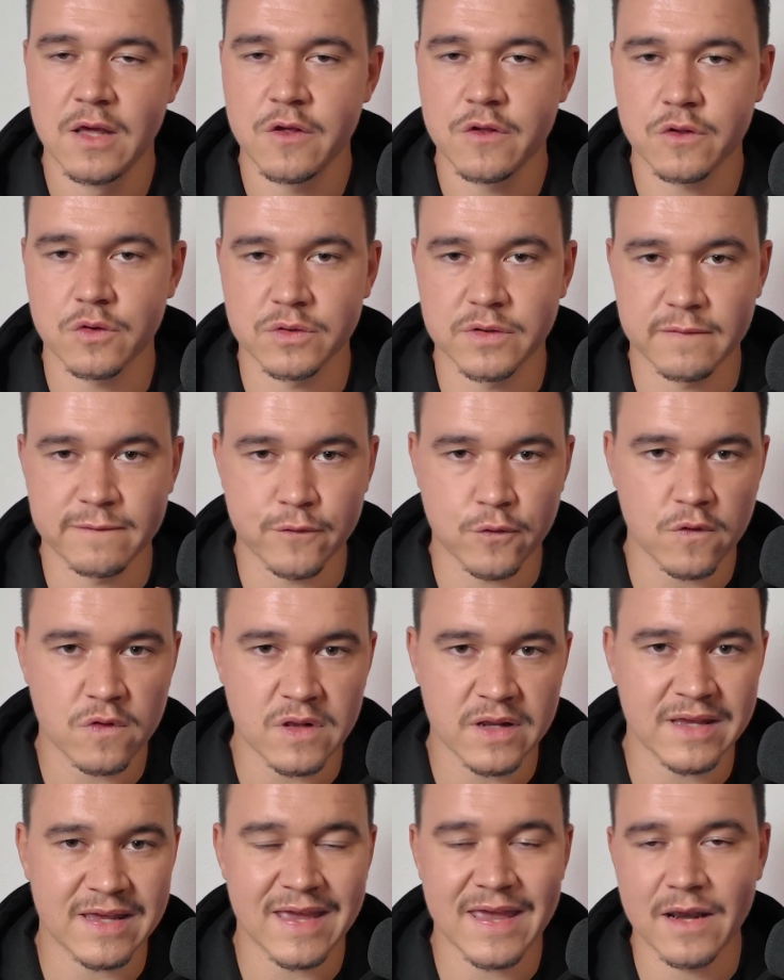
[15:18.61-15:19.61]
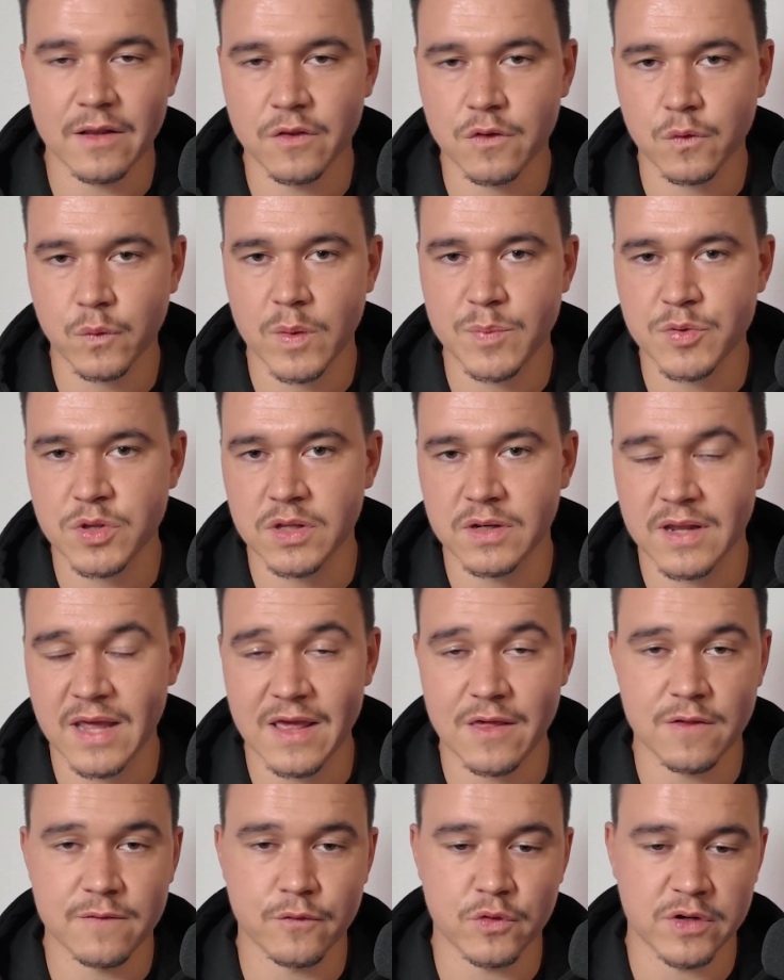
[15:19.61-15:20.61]
So the first link in the description
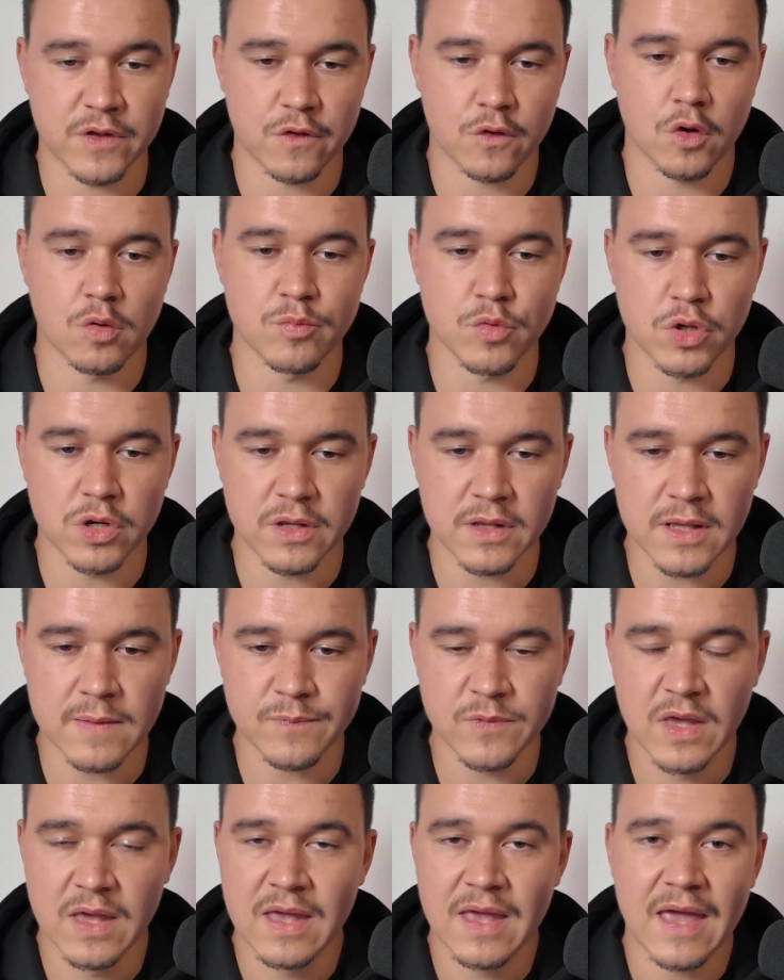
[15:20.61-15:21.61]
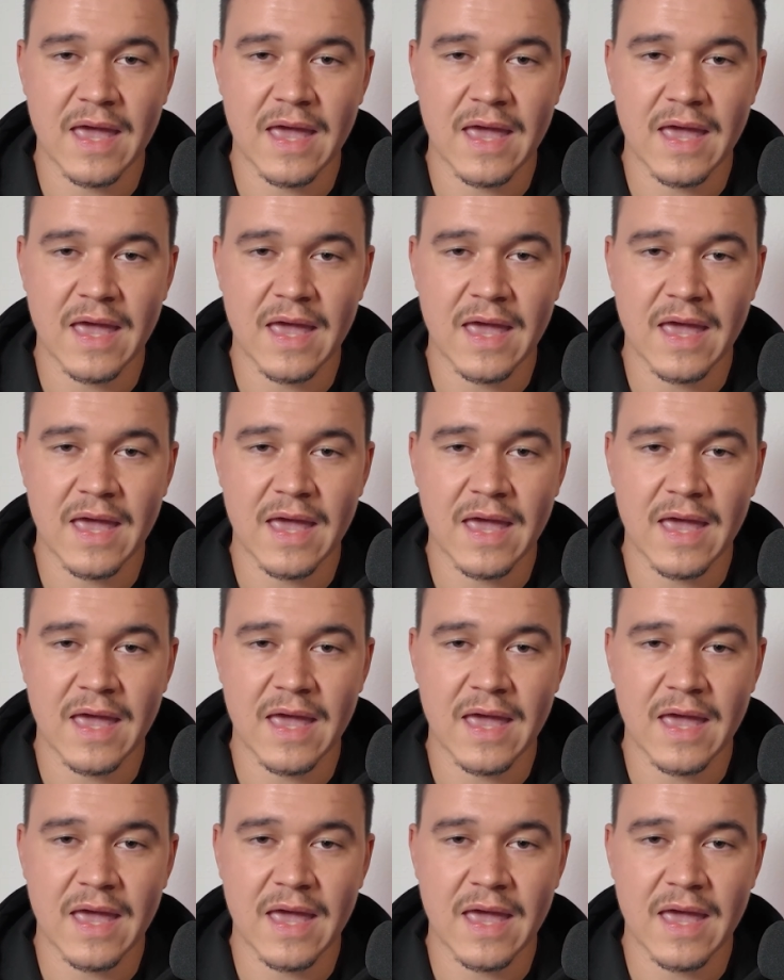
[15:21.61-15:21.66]
is for this community.